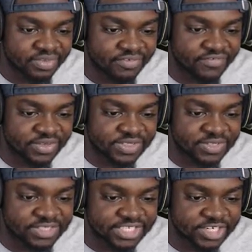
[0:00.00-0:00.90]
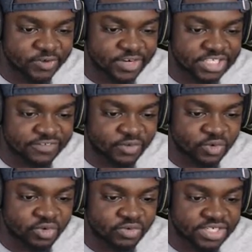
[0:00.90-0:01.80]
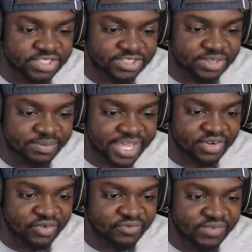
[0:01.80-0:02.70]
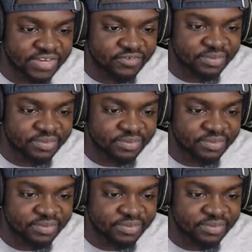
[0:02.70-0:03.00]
filtered cigarettes, full rich tobacco flavor,